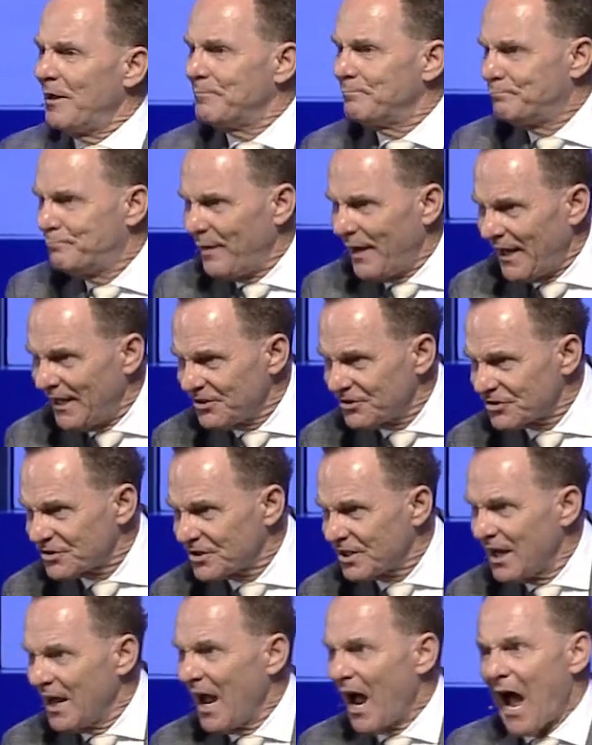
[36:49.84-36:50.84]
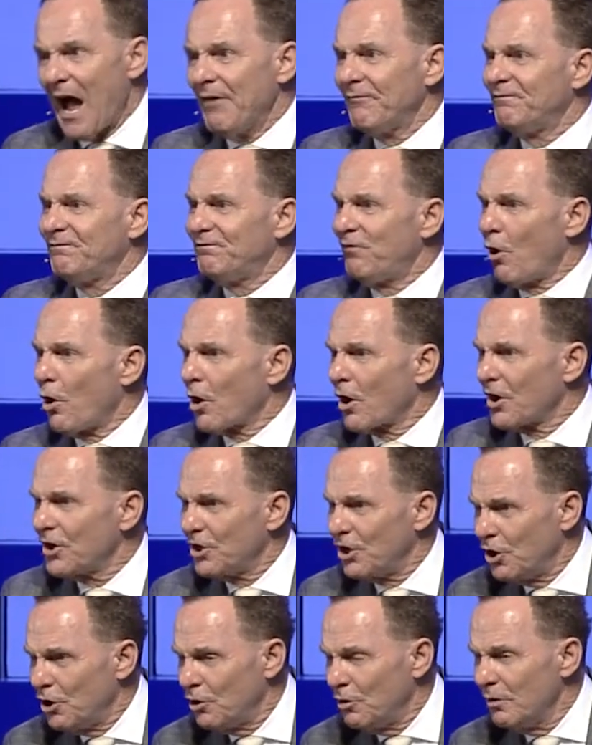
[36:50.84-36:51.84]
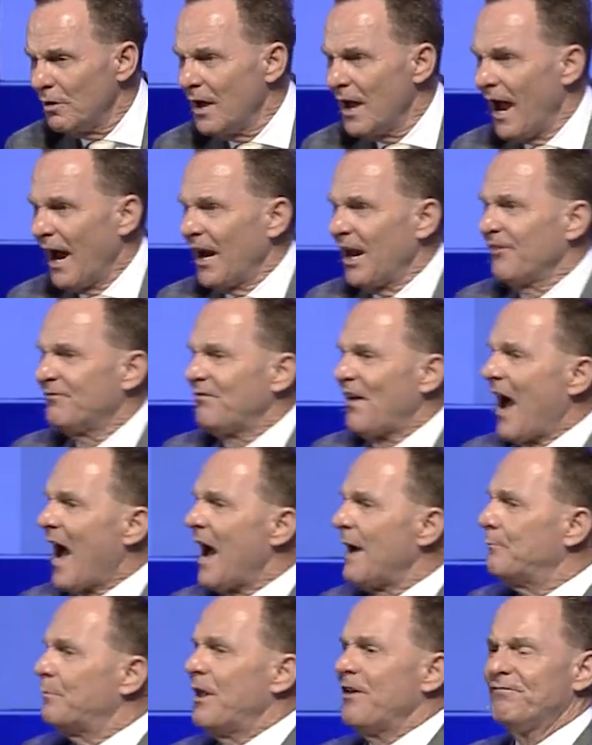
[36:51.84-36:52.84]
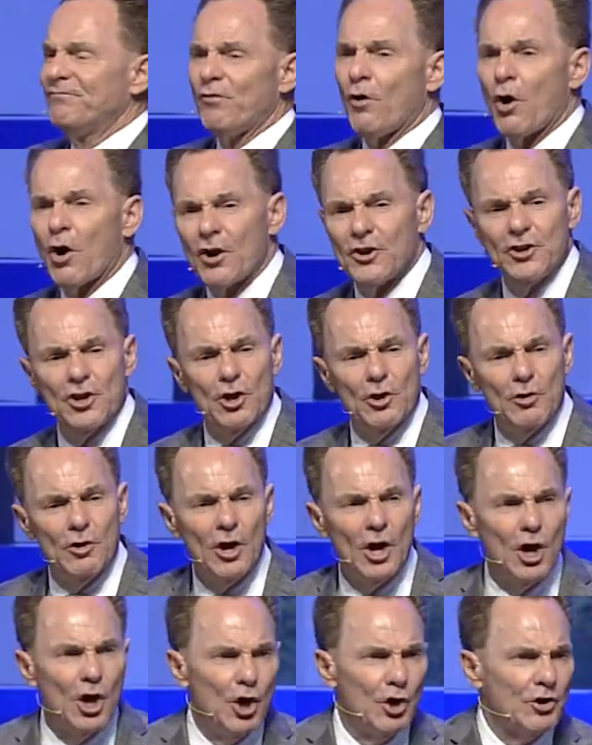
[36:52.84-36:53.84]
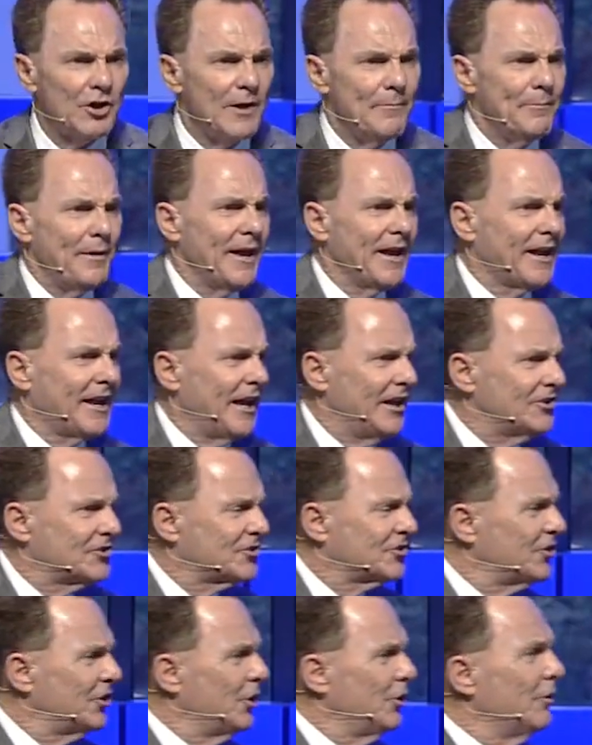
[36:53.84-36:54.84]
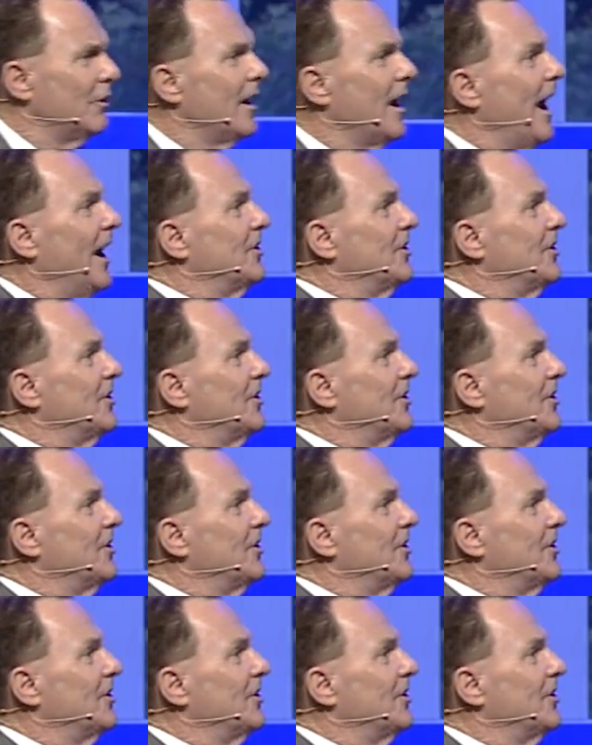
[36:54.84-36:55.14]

been benched, I'm for you, and if I be for you, who can be against you?